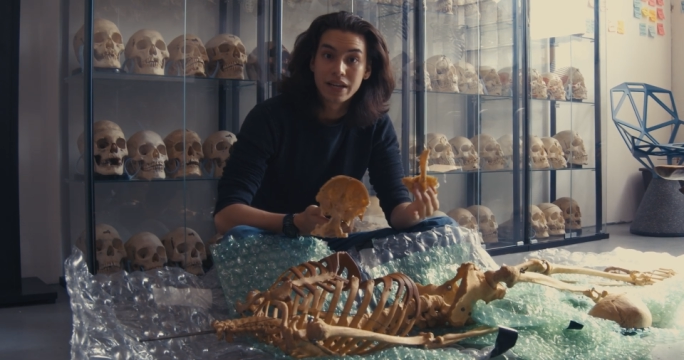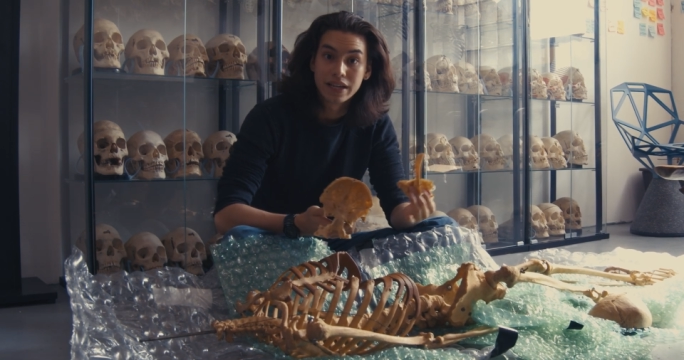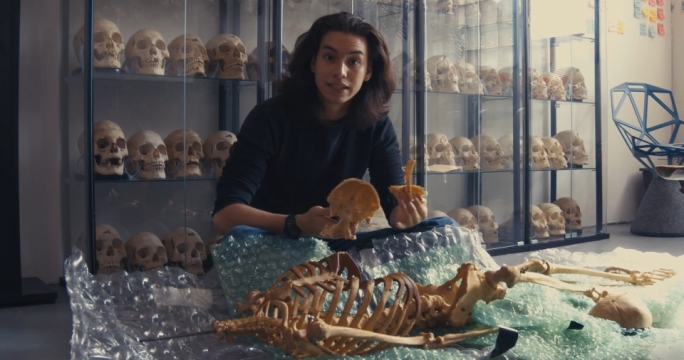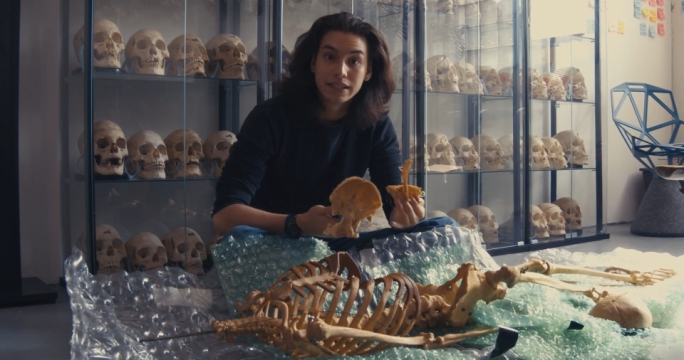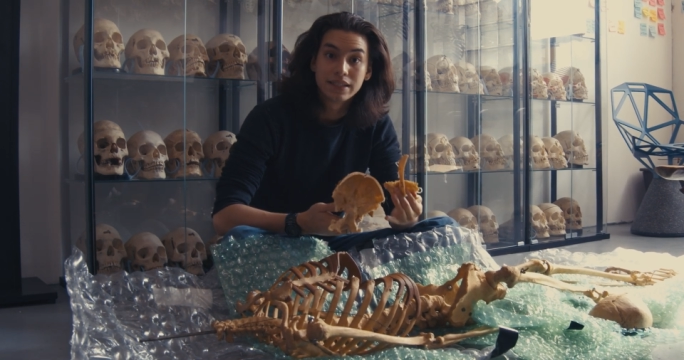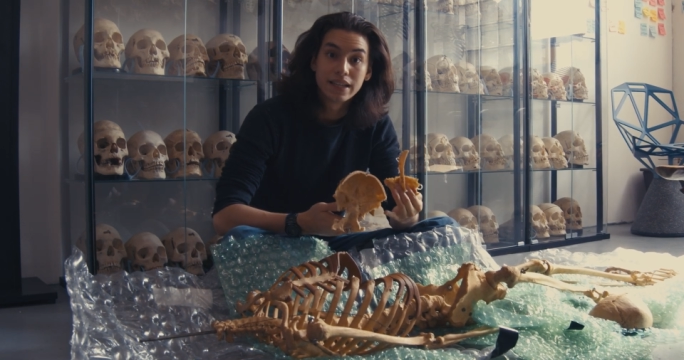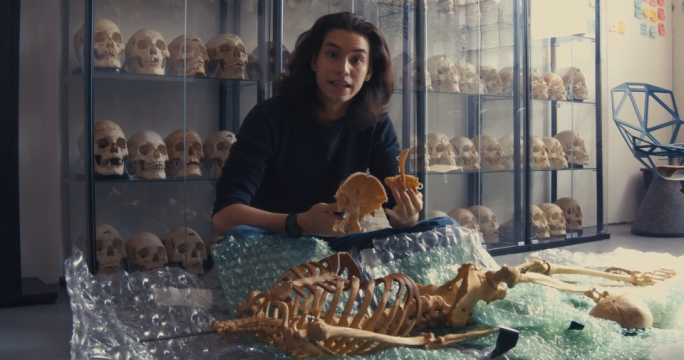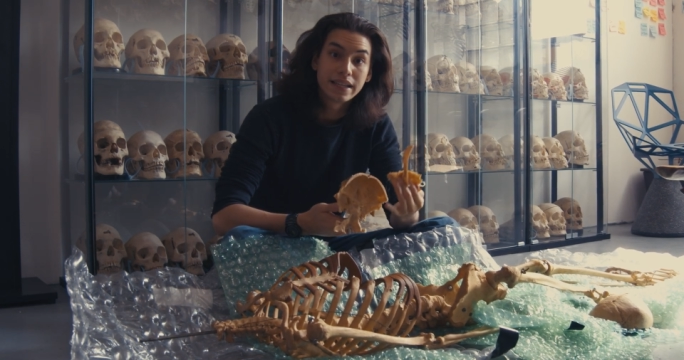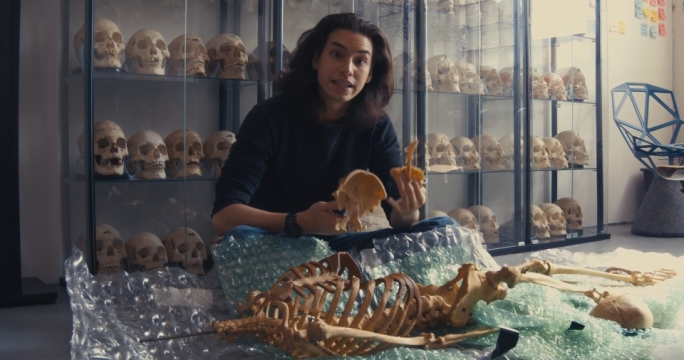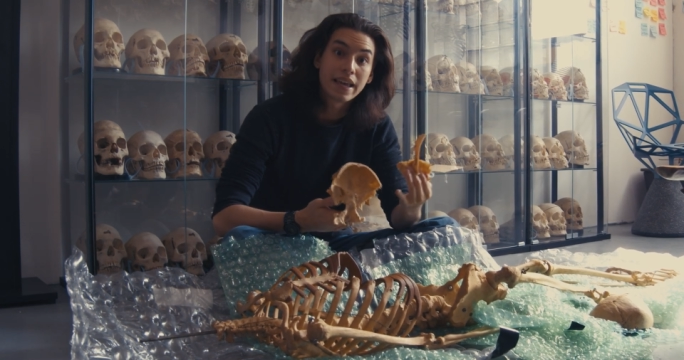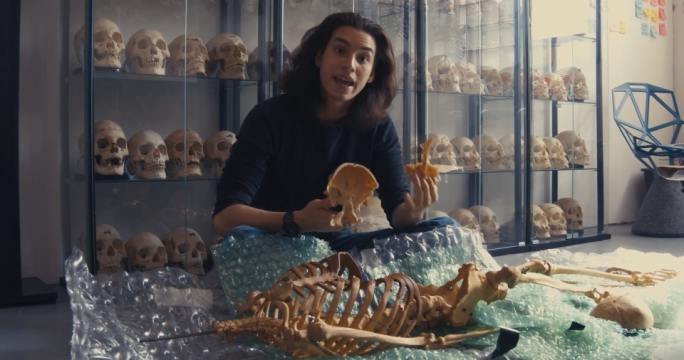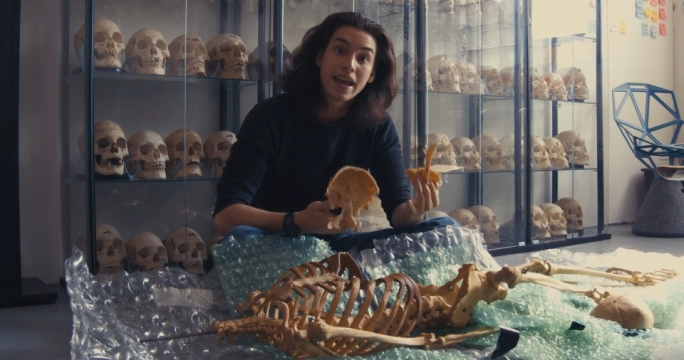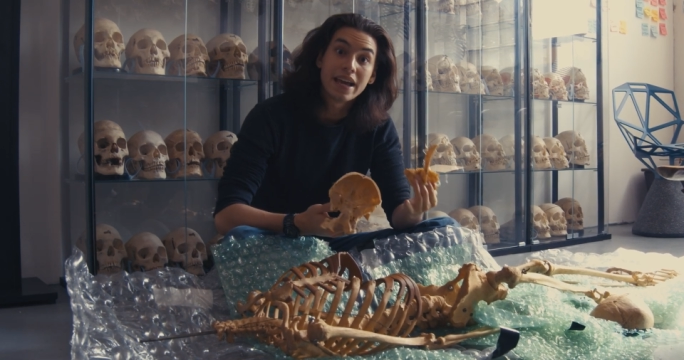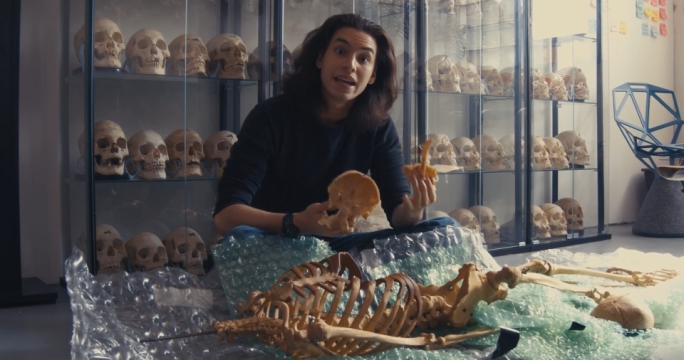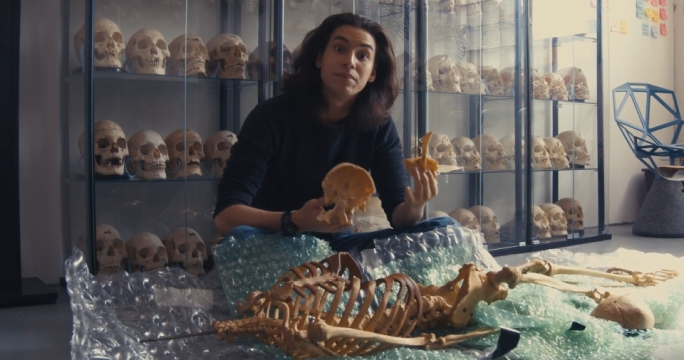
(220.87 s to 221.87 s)
because he said it
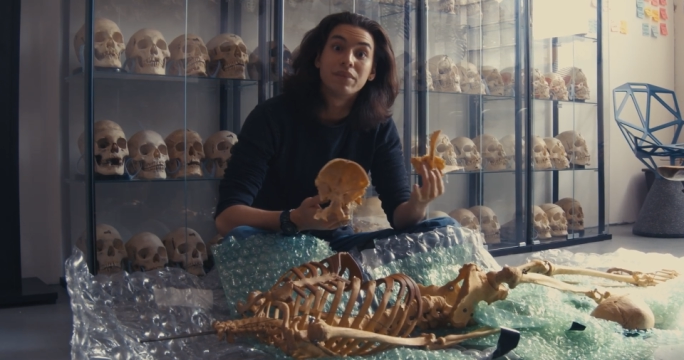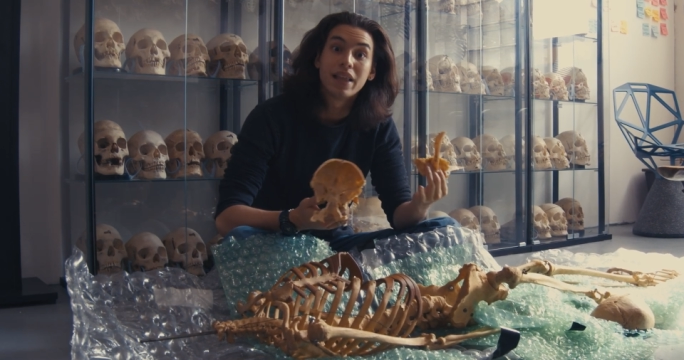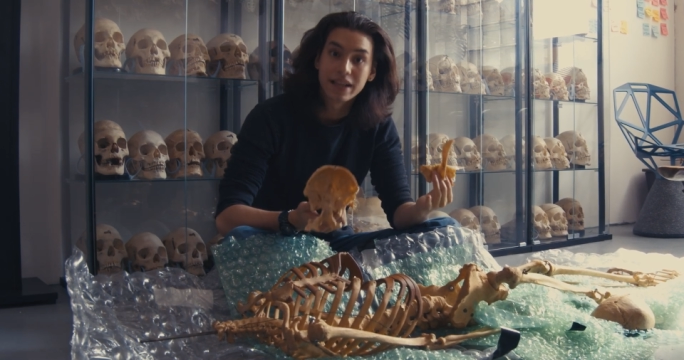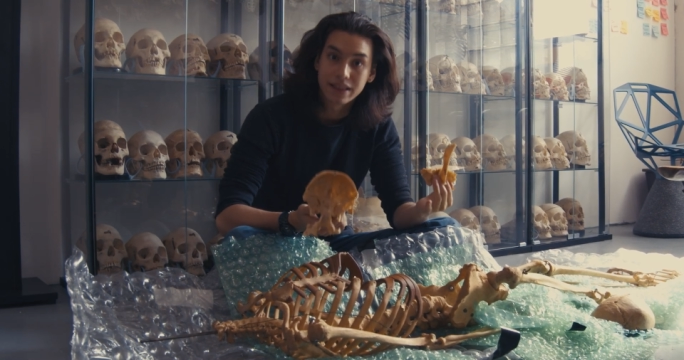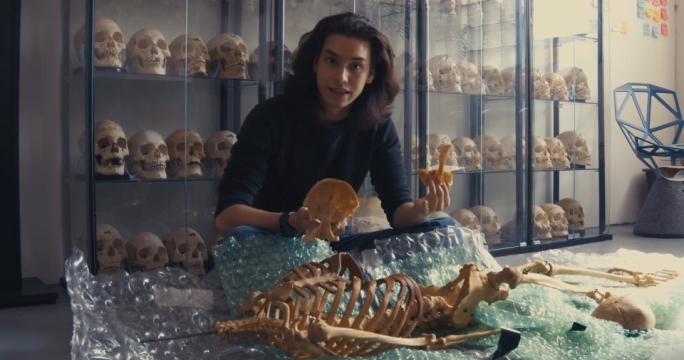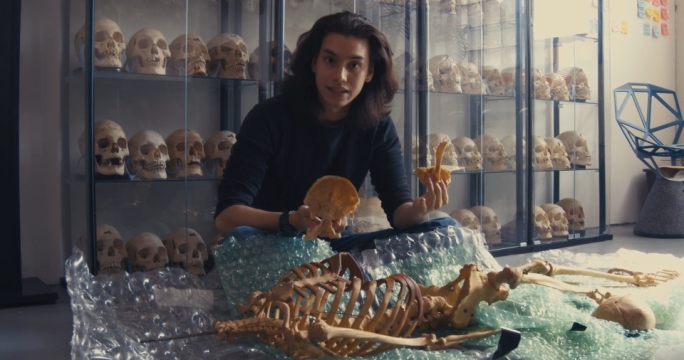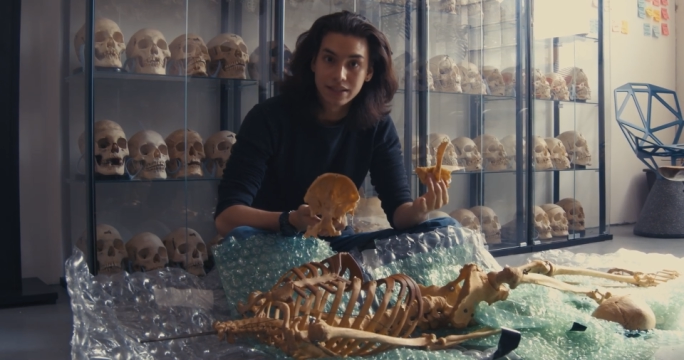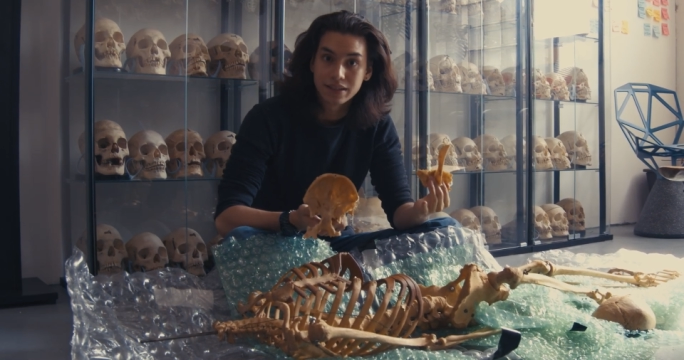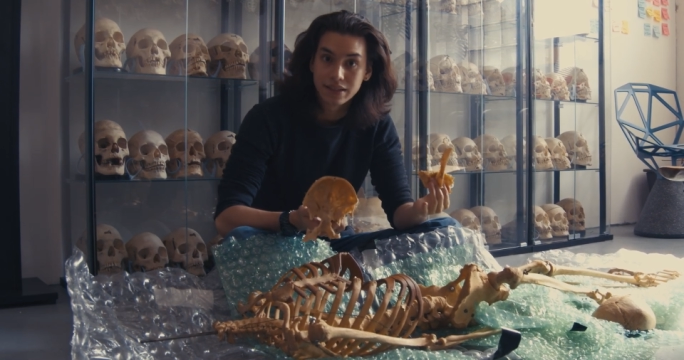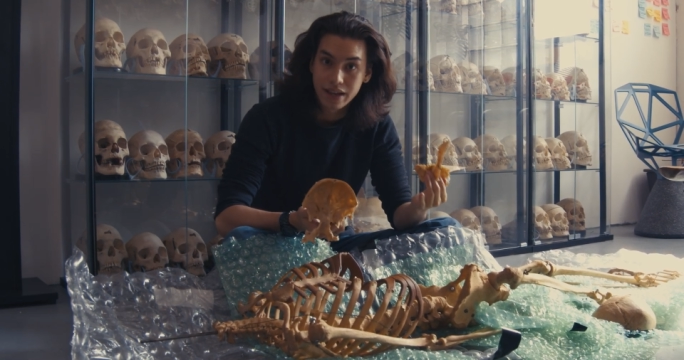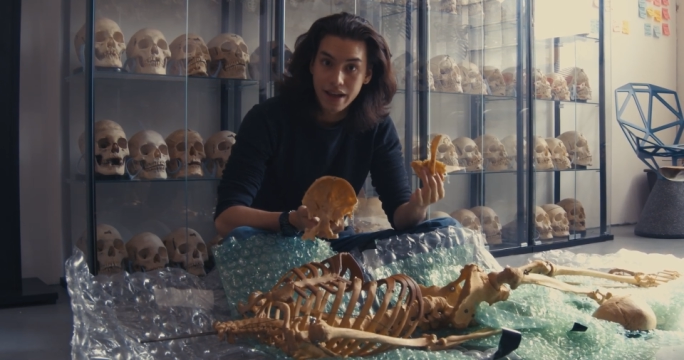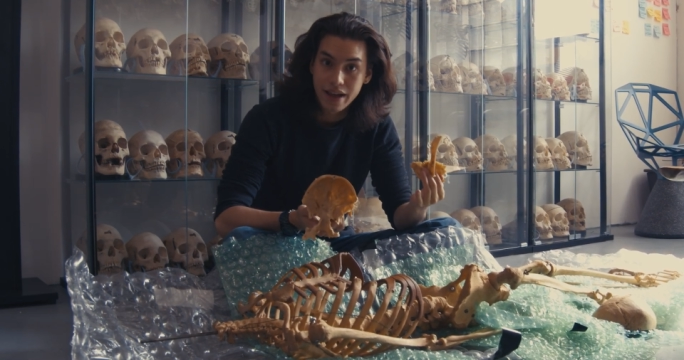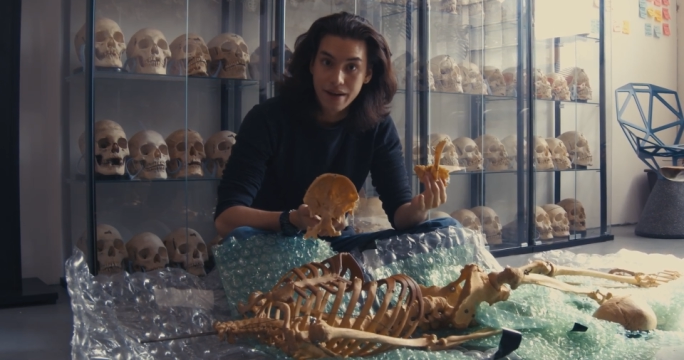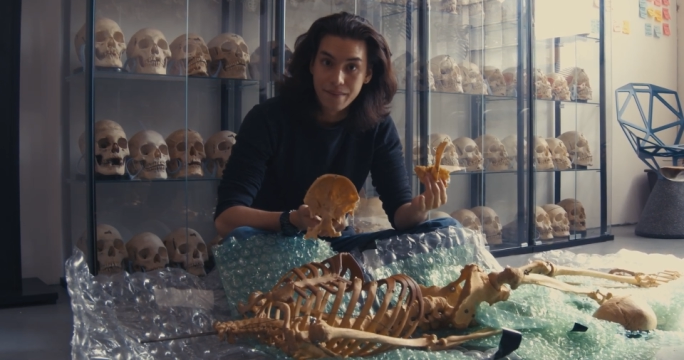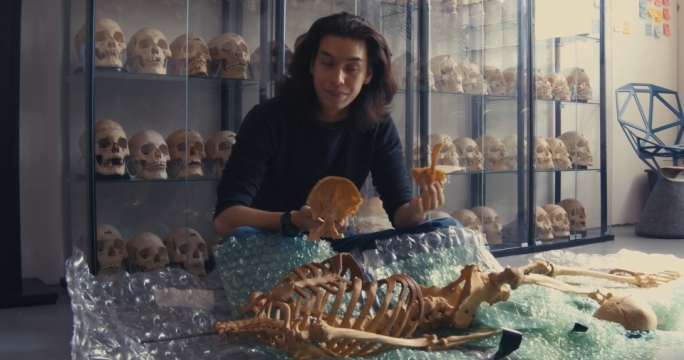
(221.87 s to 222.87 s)
came like this to
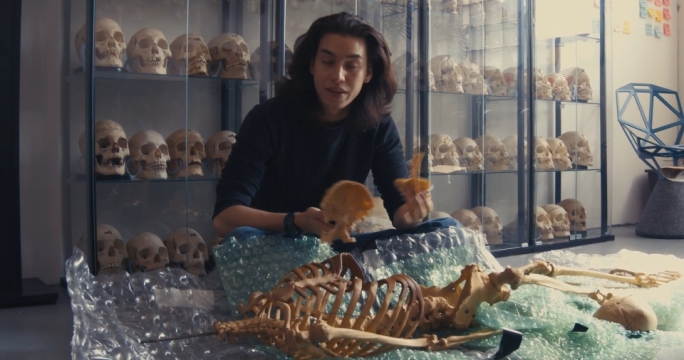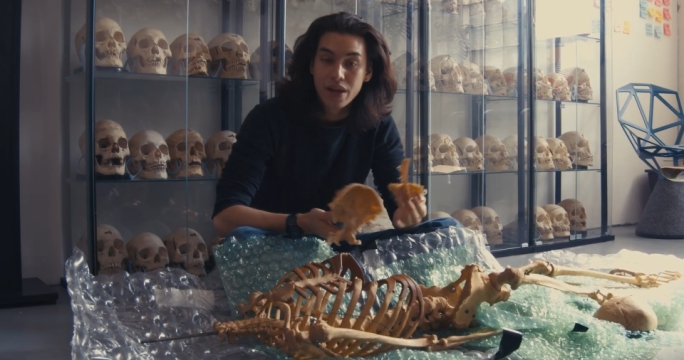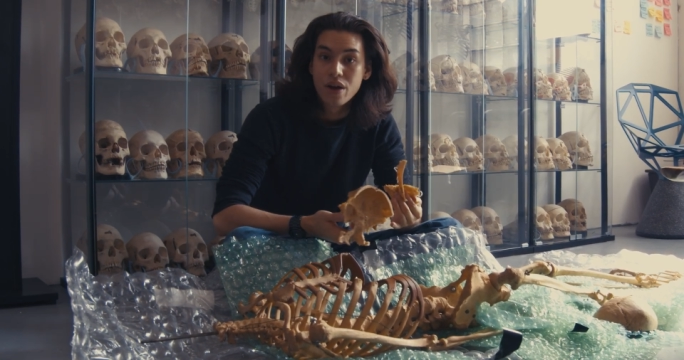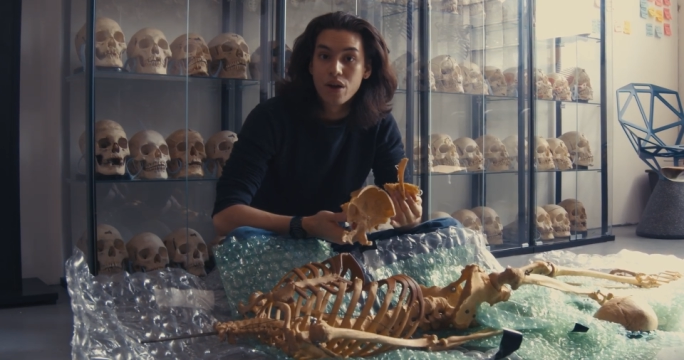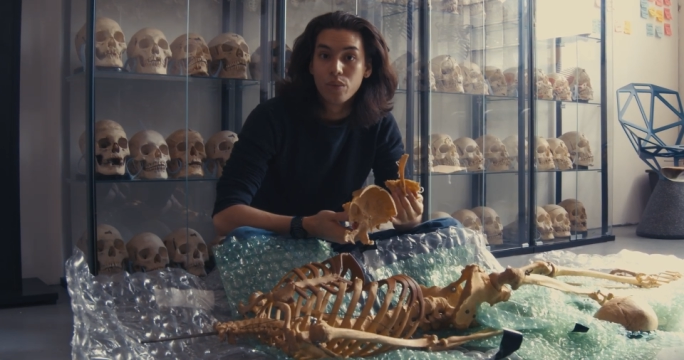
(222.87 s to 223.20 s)
him